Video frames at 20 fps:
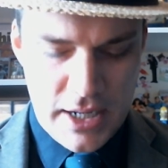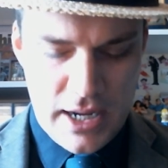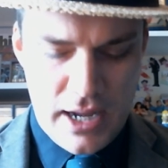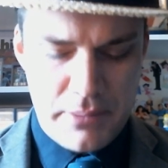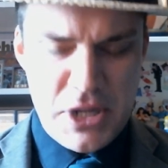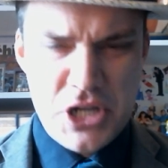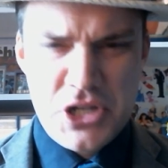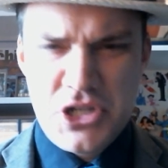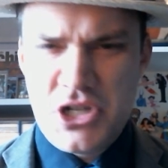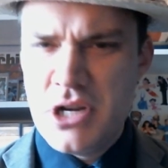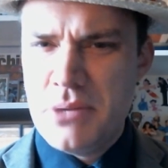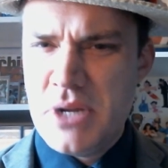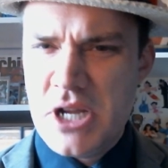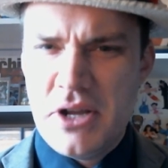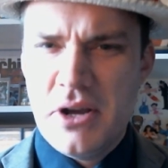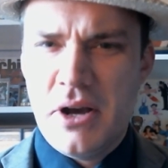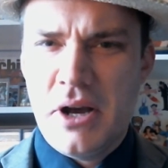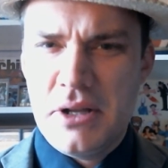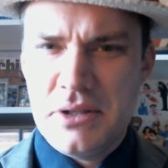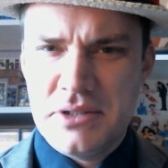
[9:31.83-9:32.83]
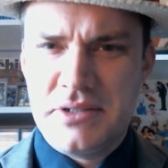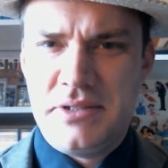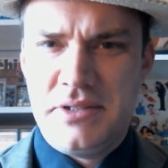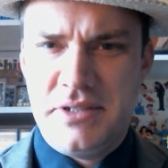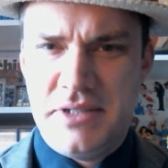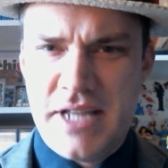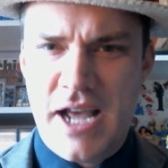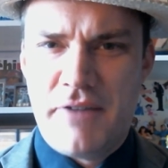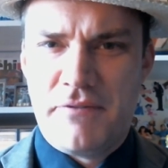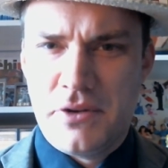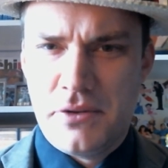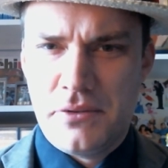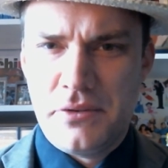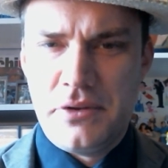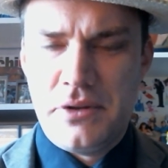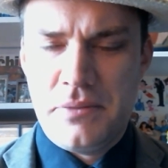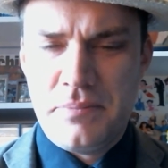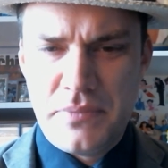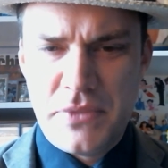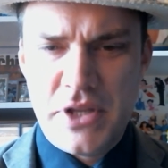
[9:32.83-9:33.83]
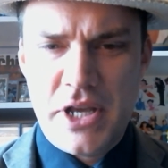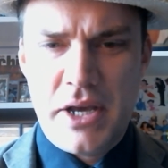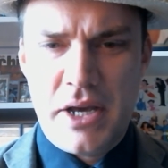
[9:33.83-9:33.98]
I mean, Jimmy Gunz definitely